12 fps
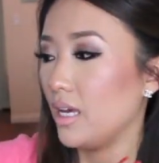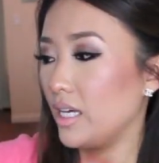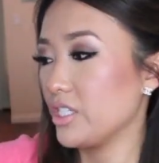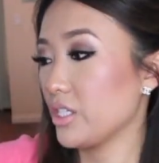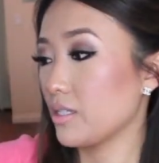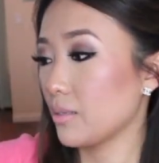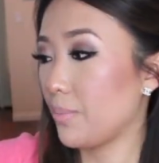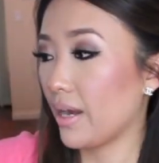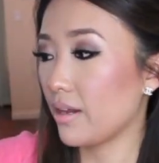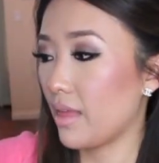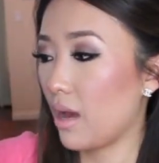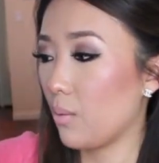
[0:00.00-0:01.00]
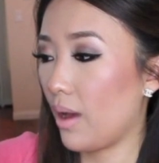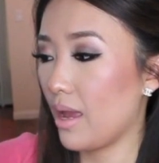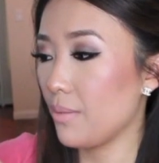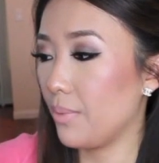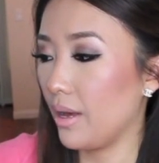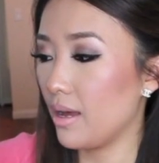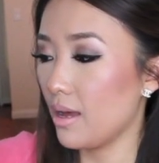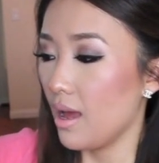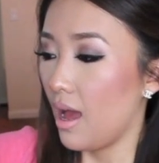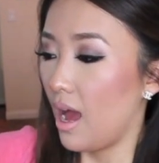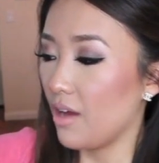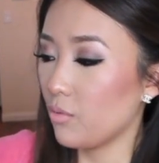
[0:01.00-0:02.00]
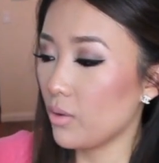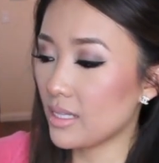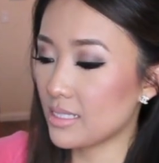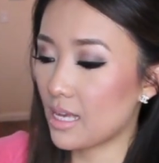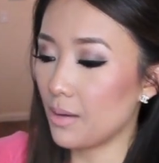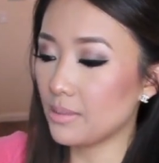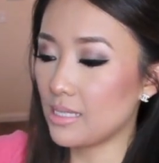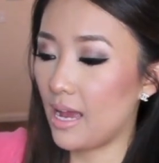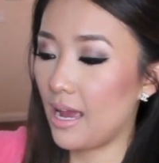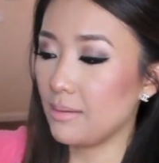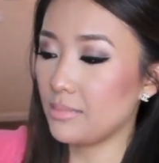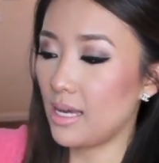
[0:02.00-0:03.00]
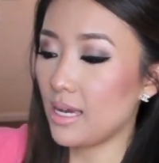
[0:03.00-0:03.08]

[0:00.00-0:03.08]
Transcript: it just looked better that way but I've worn this a couple times.